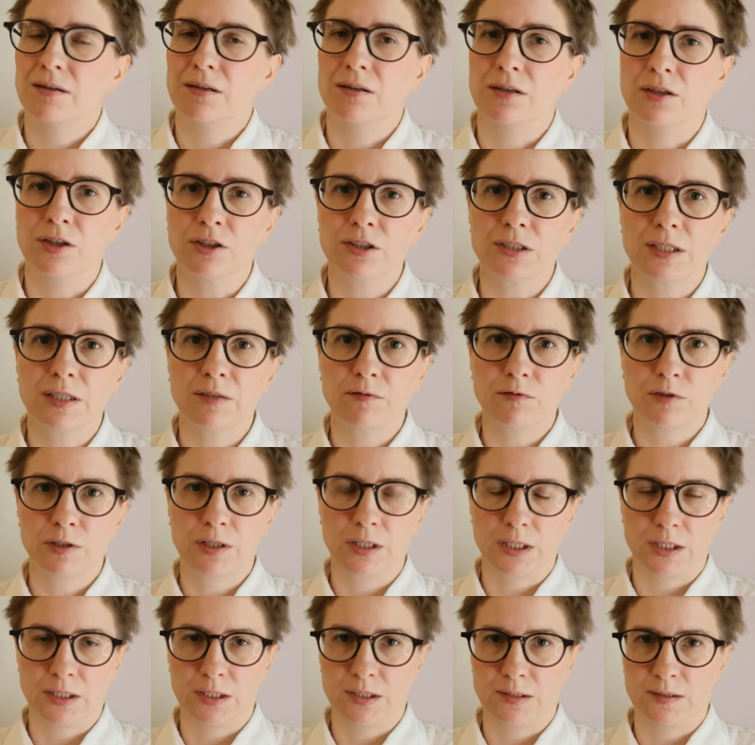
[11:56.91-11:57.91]
Not
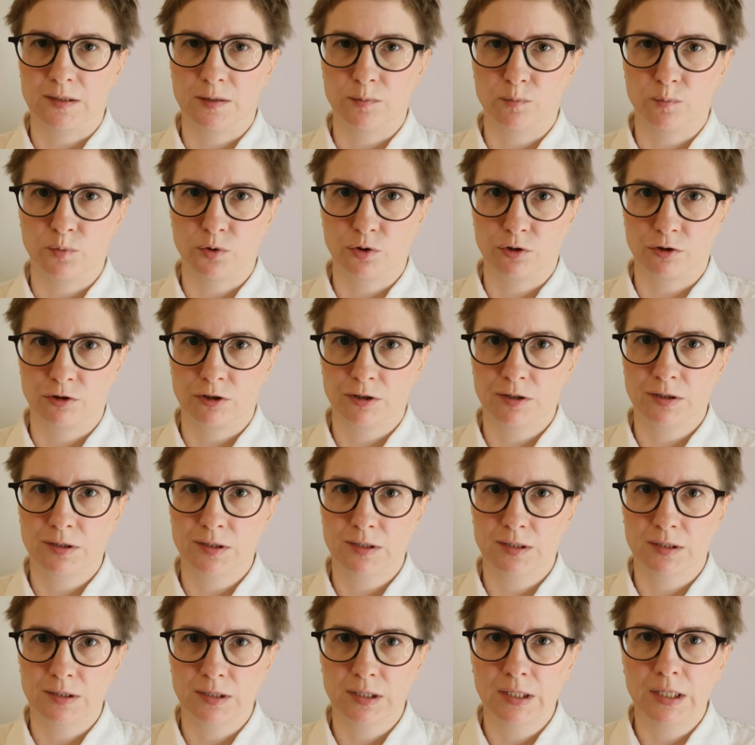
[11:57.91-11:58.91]
everything is
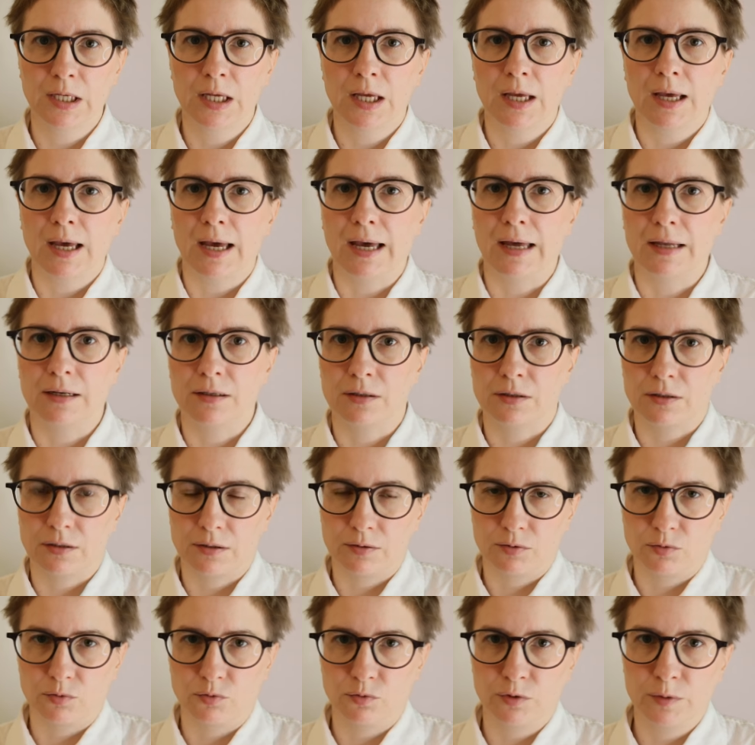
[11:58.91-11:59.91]
important, and
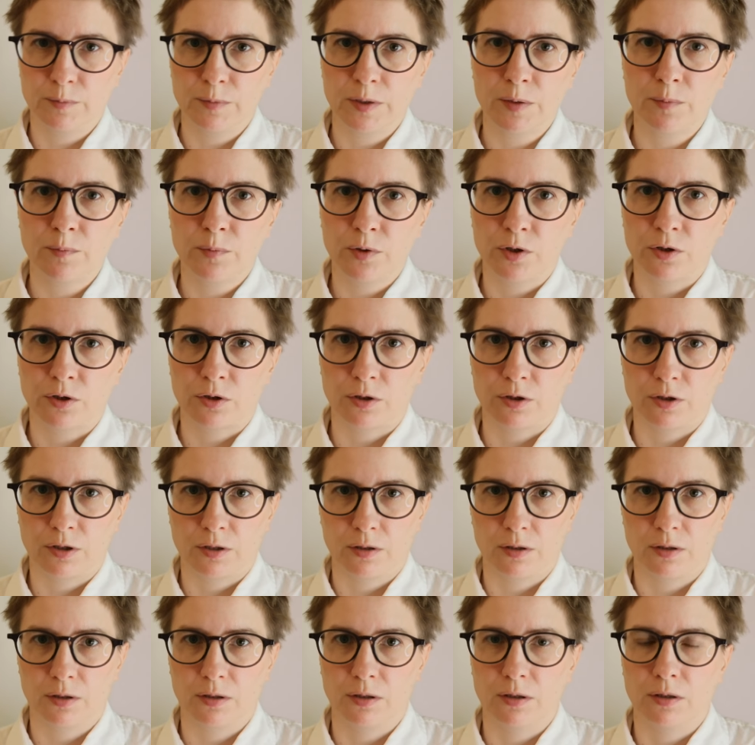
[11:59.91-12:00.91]
remember
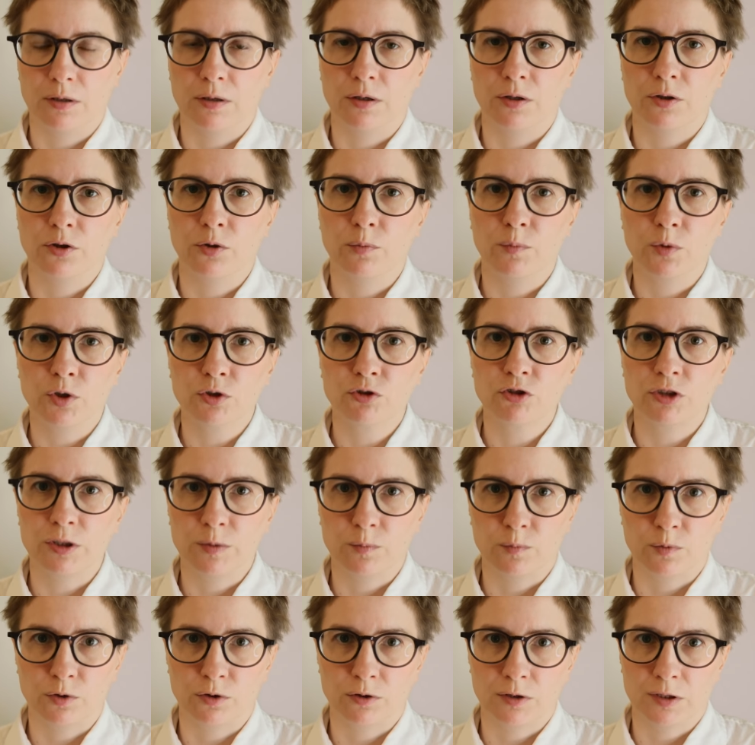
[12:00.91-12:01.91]
the most
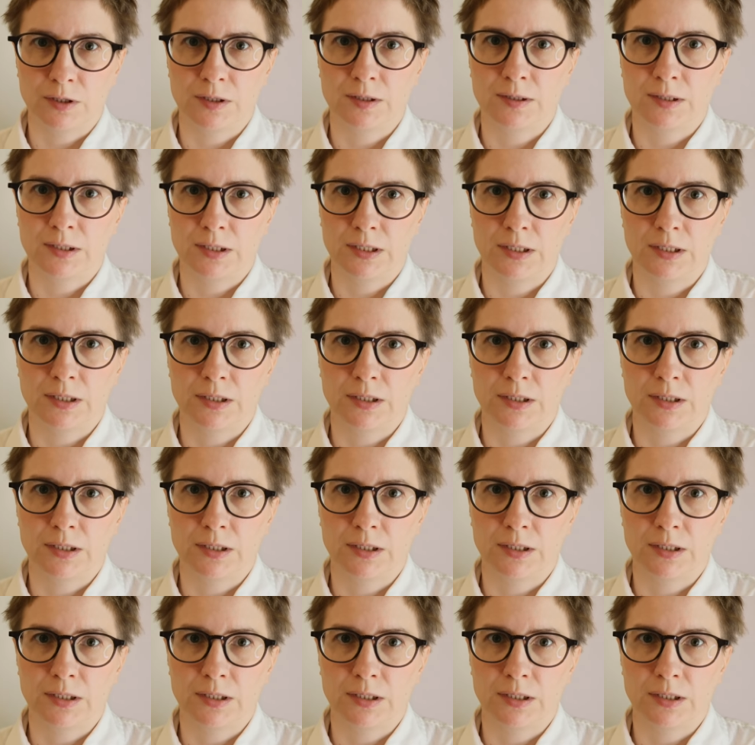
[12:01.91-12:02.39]
important